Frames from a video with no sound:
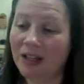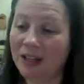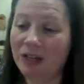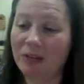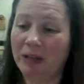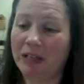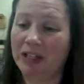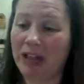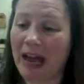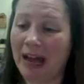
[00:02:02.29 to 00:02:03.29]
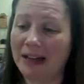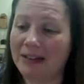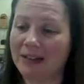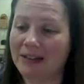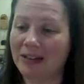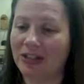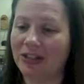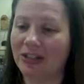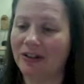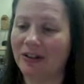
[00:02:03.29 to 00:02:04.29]
"You could jacks,"
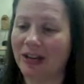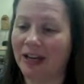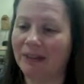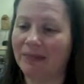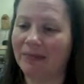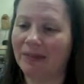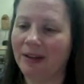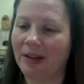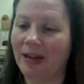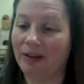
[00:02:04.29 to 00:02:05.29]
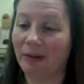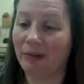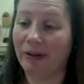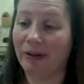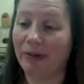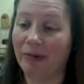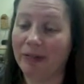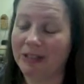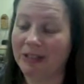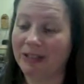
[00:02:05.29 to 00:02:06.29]
suggested Cricket. Everyone knew it
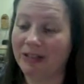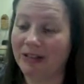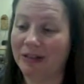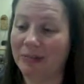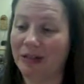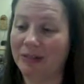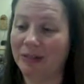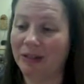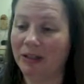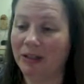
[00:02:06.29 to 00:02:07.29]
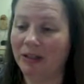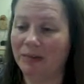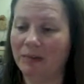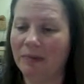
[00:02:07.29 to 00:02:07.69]
wasn't a serious possibility, though.